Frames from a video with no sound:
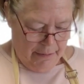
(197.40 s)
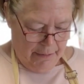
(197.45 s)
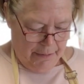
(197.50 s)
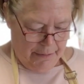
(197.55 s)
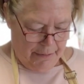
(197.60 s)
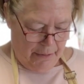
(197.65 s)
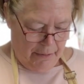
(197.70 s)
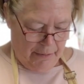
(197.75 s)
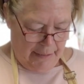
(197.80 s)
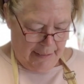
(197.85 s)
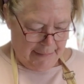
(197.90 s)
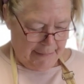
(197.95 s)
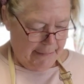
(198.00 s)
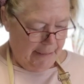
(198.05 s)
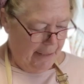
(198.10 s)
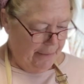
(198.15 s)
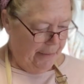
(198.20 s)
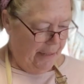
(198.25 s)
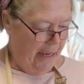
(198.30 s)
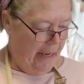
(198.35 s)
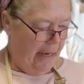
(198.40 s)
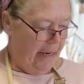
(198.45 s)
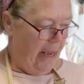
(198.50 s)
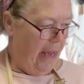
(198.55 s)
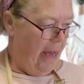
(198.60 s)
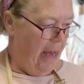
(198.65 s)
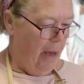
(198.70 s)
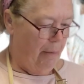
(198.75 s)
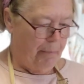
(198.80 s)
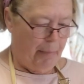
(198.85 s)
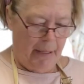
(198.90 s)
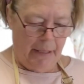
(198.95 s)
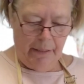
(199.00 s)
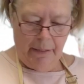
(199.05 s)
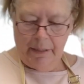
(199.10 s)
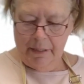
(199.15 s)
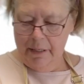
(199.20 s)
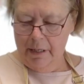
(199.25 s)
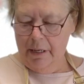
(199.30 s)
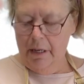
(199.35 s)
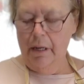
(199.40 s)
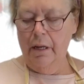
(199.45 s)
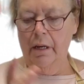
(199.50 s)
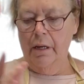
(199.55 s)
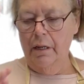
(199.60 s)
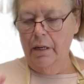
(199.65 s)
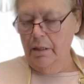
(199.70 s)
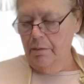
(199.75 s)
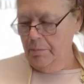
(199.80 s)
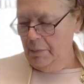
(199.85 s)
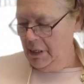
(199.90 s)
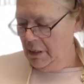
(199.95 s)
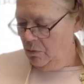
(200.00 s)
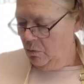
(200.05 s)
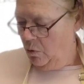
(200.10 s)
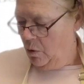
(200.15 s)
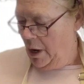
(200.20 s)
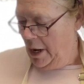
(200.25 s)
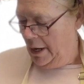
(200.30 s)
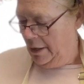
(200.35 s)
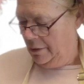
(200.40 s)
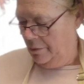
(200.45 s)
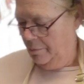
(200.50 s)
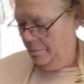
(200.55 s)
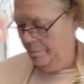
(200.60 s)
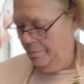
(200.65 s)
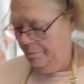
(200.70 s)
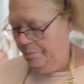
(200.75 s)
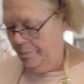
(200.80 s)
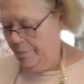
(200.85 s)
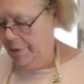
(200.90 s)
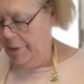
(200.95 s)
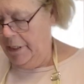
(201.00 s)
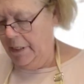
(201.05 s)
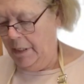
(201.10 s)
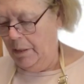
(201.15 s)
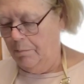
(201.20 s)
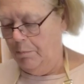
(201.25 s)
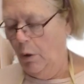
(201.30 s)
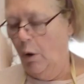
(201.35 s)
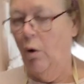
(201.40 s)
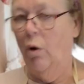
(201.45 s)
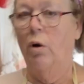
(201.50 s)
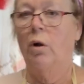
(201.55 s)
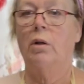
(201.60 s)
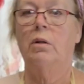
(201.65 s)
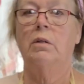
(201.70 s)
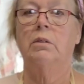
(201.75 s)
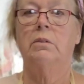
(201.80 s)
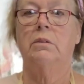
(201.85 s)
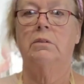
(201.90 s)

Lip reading: So let's let that happen. Meanwhile, in a bowl,